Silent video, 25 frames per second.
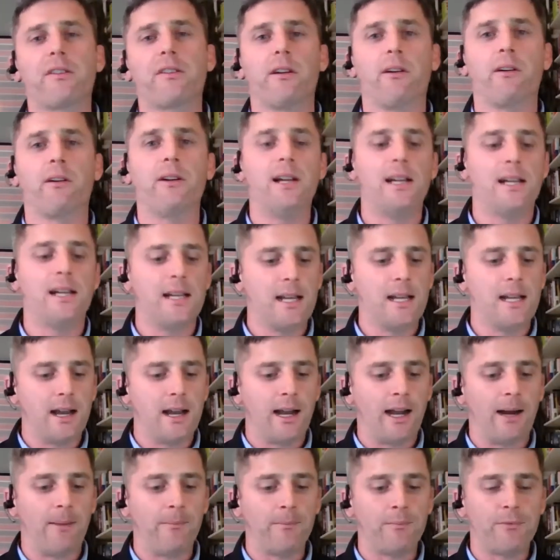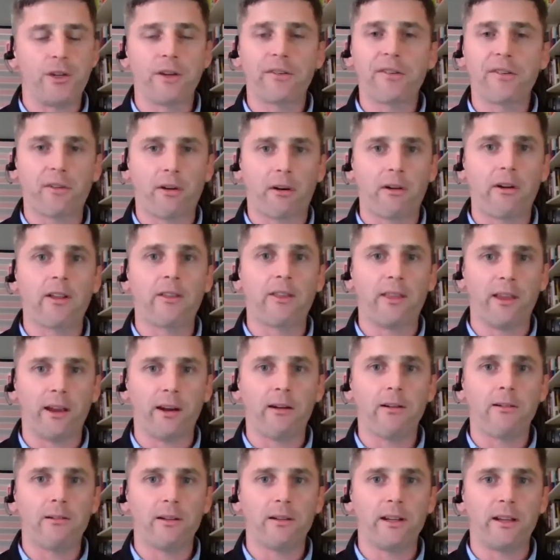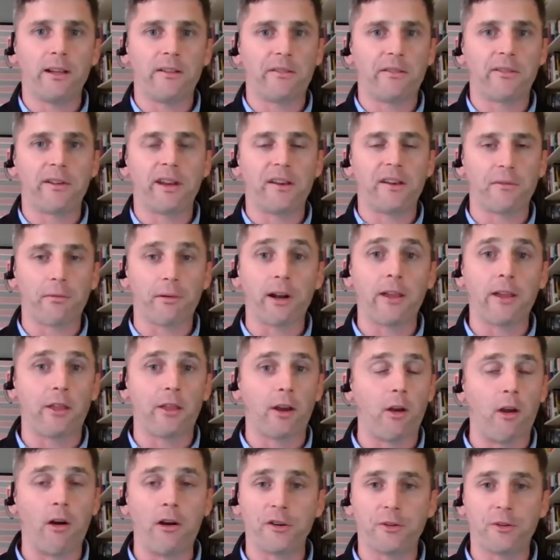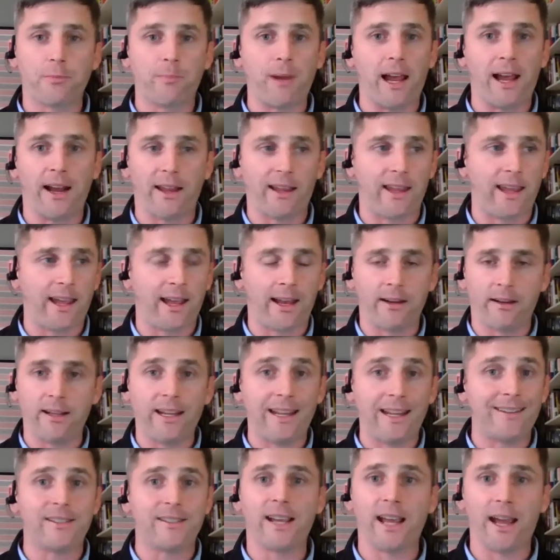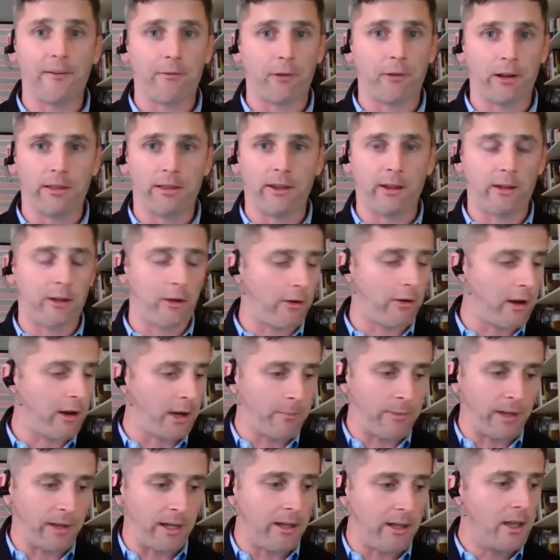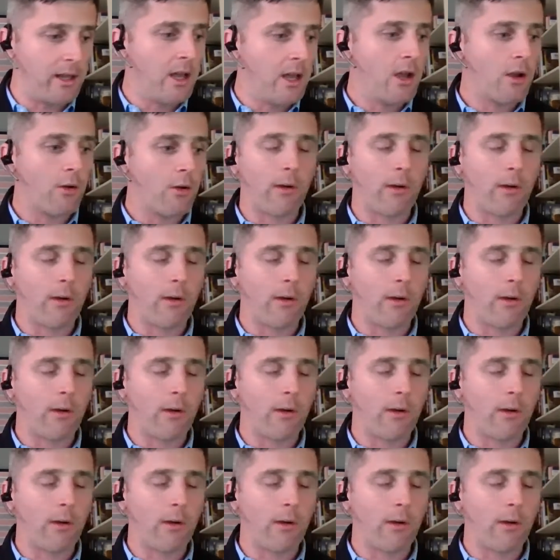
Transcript: So um, just starting there is is really the launch pad again into everything you're going to be